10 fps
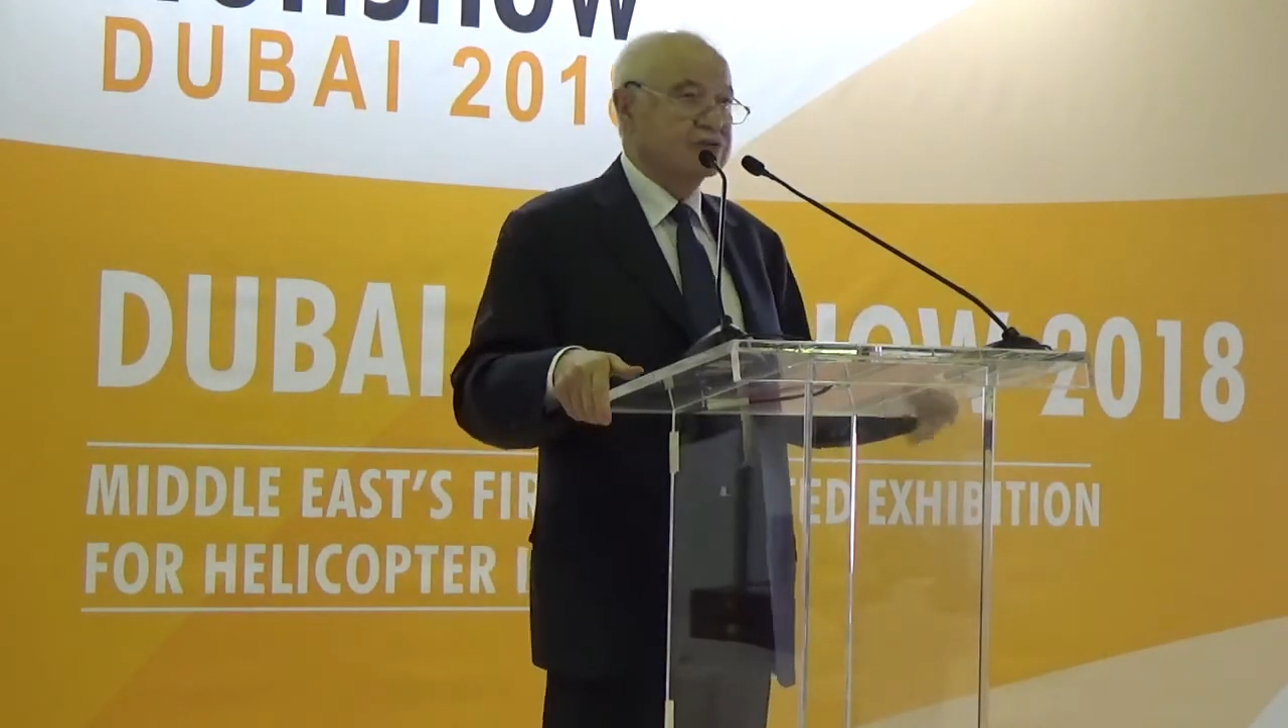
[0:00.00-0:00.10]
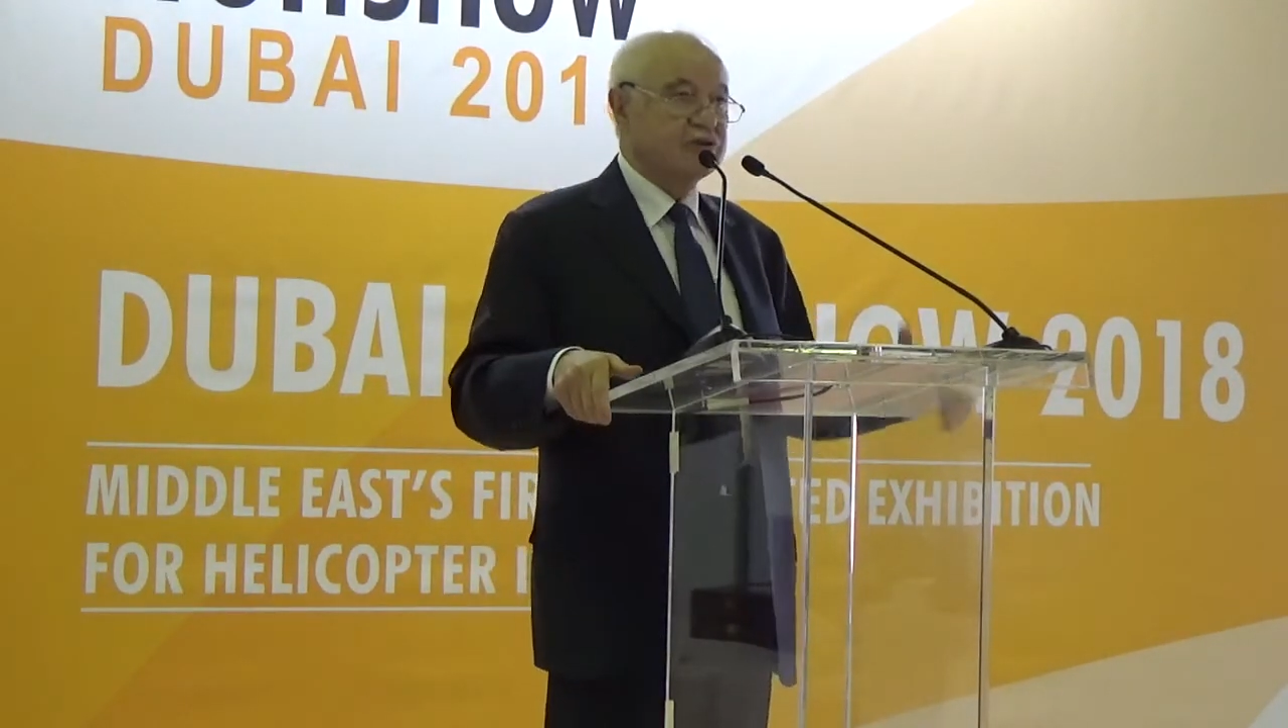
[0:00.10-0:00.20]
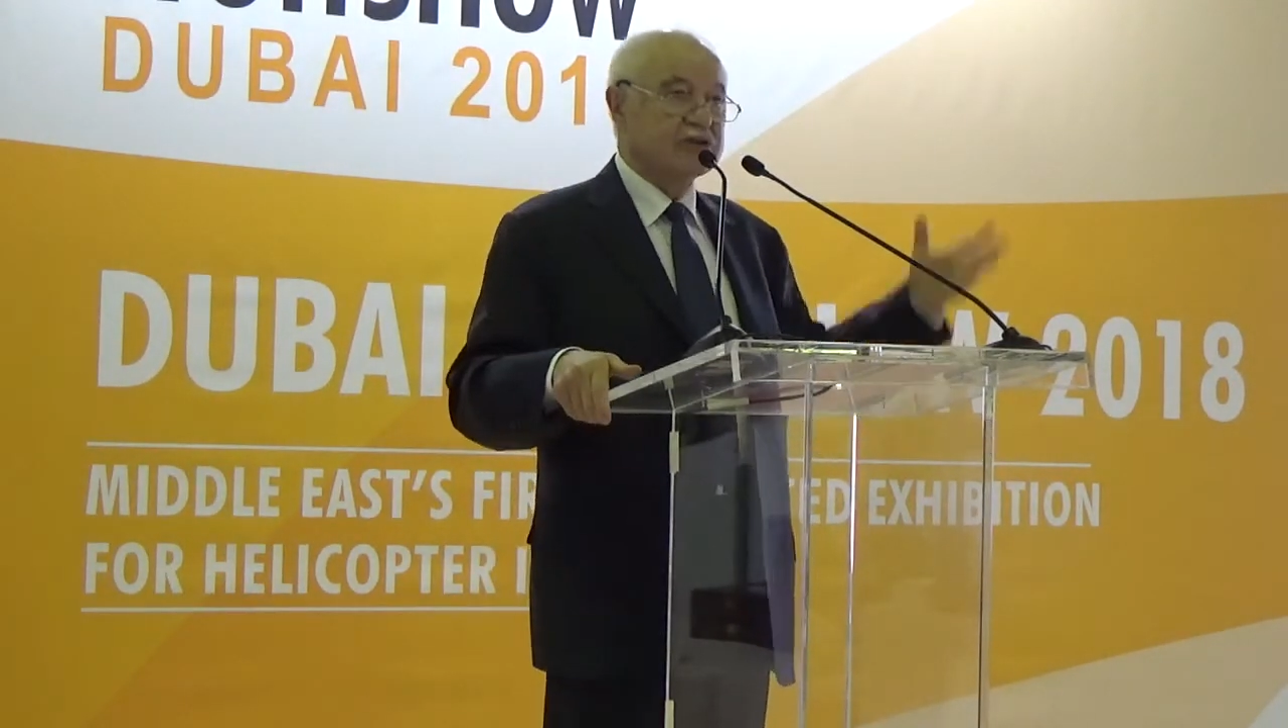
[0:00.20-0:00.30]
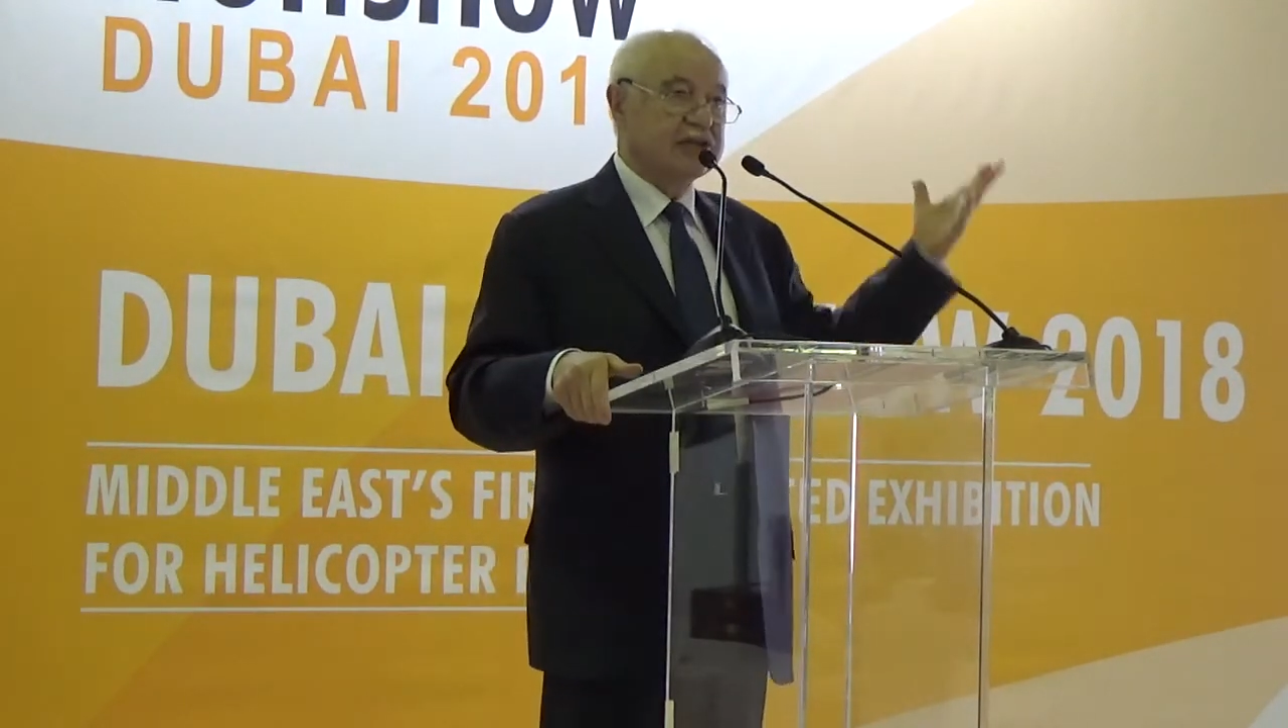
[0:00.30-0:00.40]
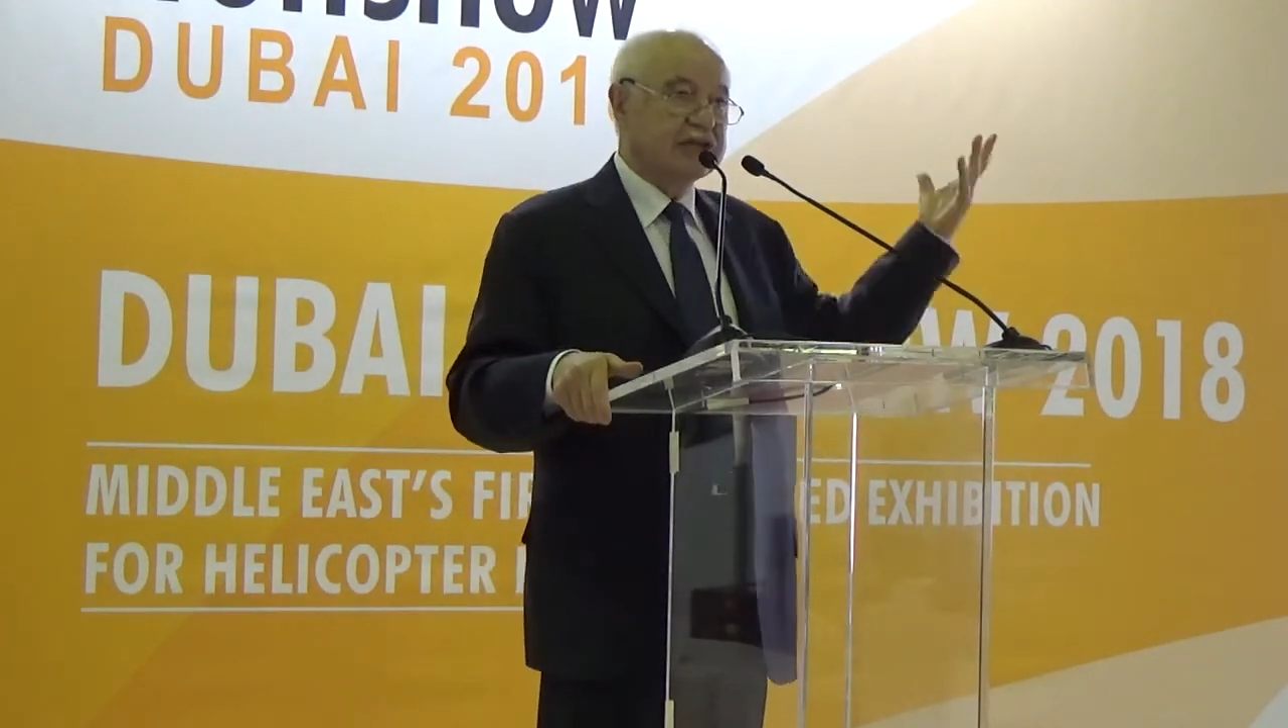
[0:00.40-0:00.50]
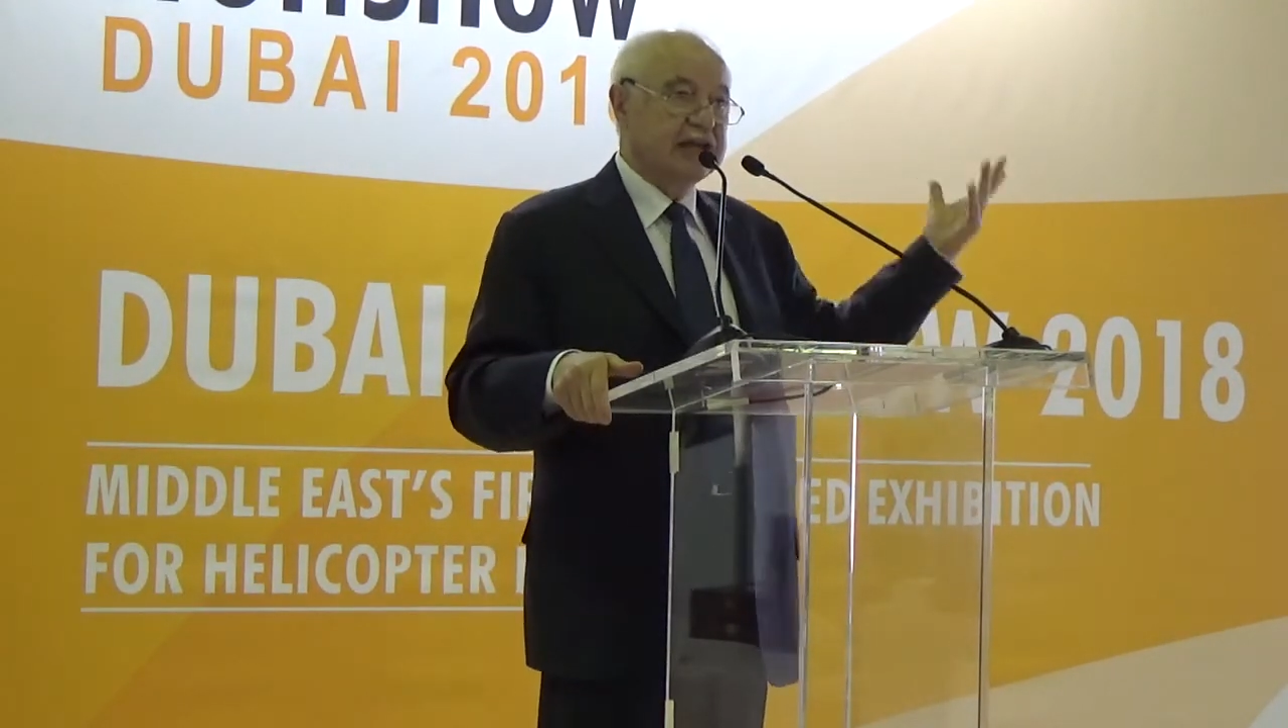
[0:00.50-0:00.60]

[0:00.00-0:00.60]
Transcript: or in the